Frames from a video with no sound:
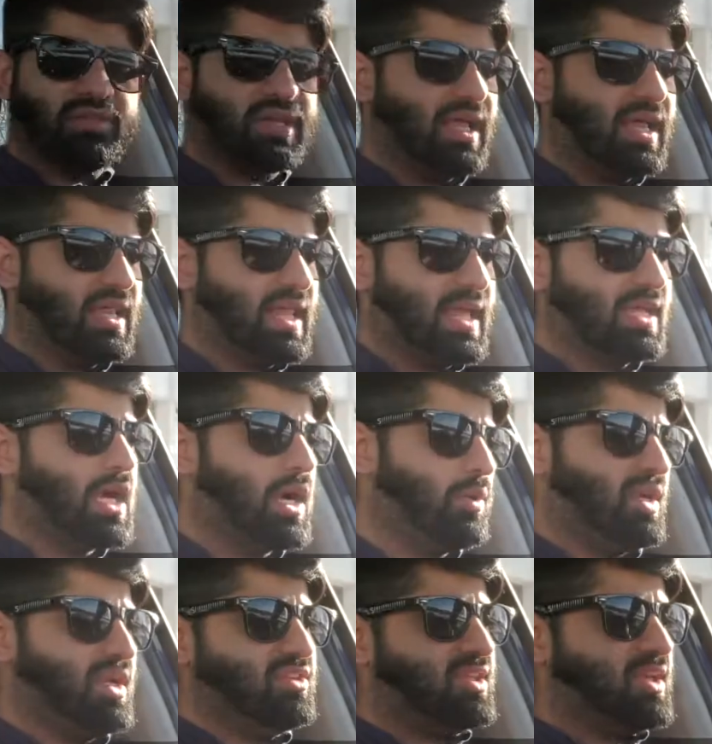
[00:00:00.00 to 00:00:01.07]
I like how
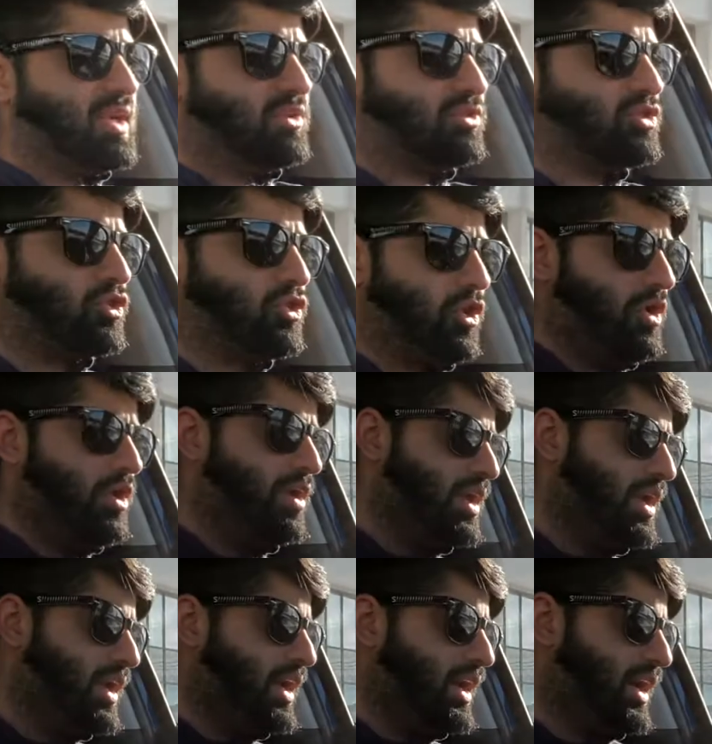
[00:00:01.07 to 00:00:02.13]
easy it is to turn.
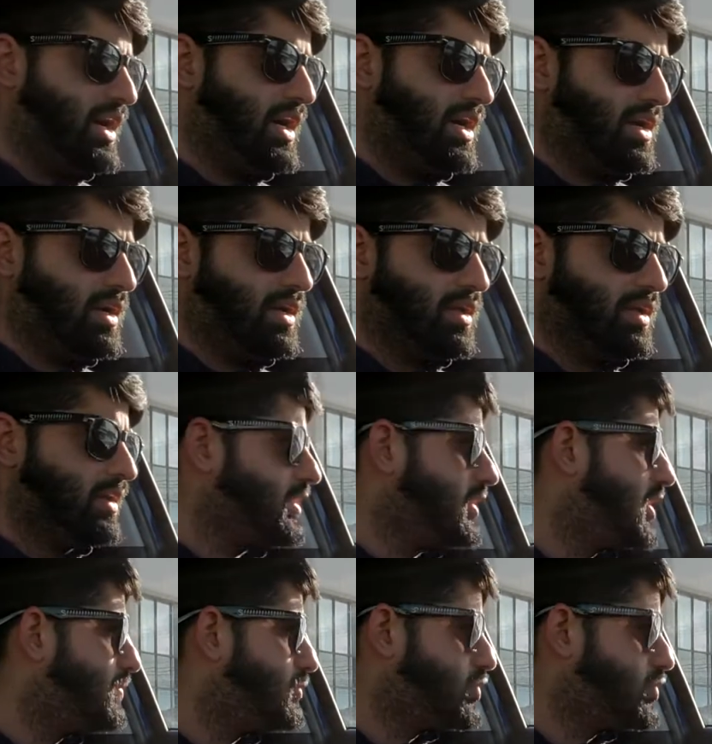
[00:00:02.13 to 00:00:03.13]
The